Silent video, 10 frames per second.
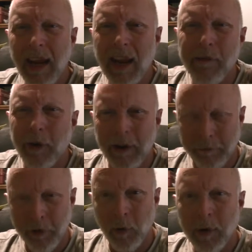ever
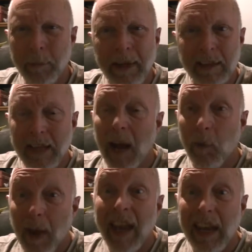have known it because I
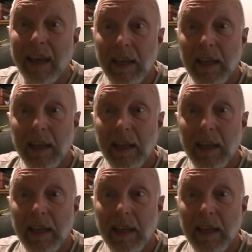read it.